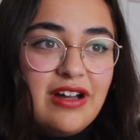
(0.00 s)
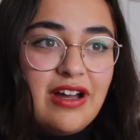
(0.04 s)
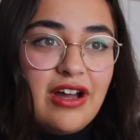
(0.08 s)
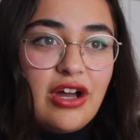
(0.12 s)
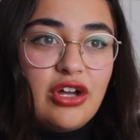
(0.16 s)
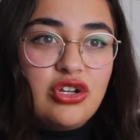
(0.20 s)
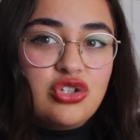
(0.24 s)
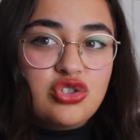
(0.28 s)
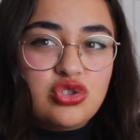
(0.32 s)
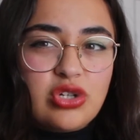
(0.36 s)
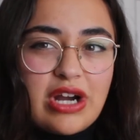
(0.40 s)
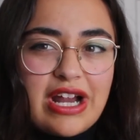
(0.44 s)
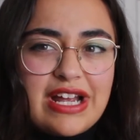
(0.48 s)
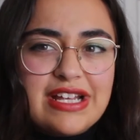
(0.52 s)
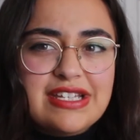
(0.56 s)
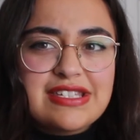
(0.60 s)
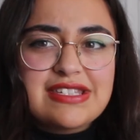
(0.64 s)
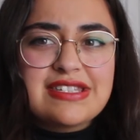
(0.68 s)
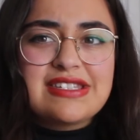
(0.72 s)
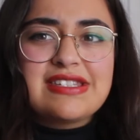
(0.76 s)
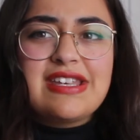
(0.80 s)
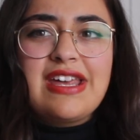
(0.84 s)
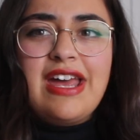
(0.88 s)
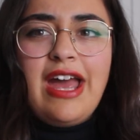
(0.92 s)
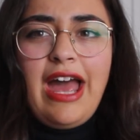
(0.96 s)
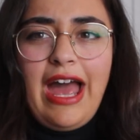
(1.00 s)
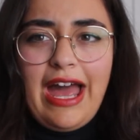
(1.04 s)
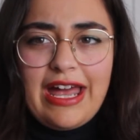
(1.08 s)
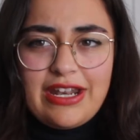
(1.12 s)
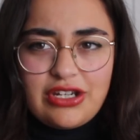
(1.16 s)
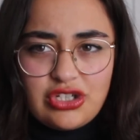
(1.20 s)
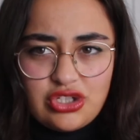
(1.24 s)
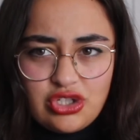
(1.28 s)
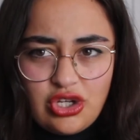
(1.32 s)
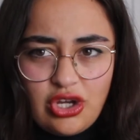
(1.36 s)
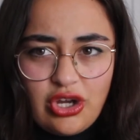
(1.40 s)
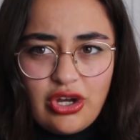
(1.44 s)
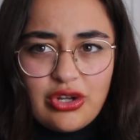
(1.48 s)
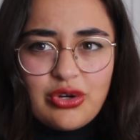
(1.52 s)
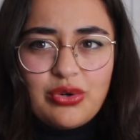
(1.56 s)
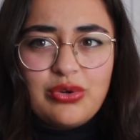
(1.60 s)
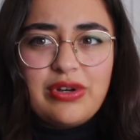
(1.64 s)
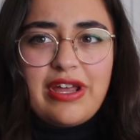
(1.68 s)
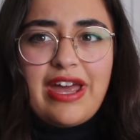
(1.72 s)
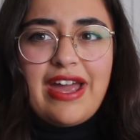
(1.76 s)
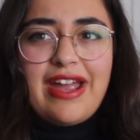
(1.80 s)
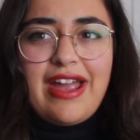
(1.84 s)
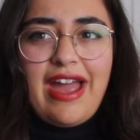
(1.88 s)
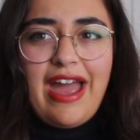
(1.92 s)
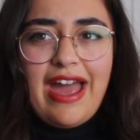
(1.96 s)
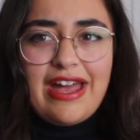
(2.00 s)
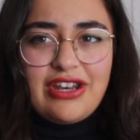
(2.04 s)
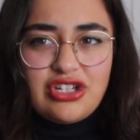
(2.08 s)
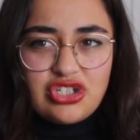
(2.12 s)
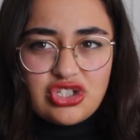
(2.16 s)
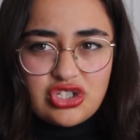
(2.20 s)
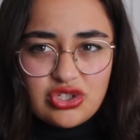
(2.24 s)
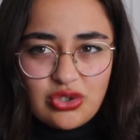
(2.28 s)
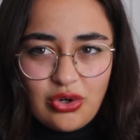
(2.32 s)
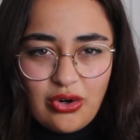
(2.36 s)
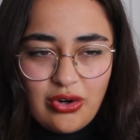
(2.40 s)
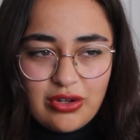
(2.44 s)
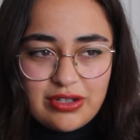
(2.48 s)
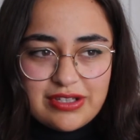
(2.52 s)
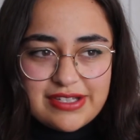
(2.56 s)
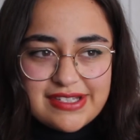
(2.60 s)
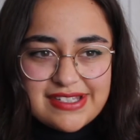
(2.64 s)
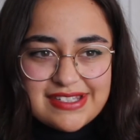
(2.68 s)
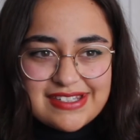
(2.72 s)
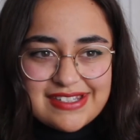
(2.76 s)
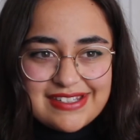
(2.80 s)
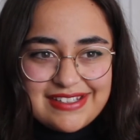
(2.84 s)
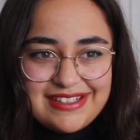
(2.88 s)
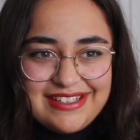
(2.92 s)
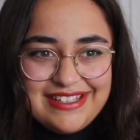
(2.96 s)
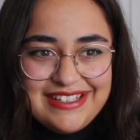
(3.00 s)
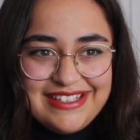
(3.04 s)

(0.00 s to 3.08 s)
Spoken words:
a dress and turtleneck and shorts.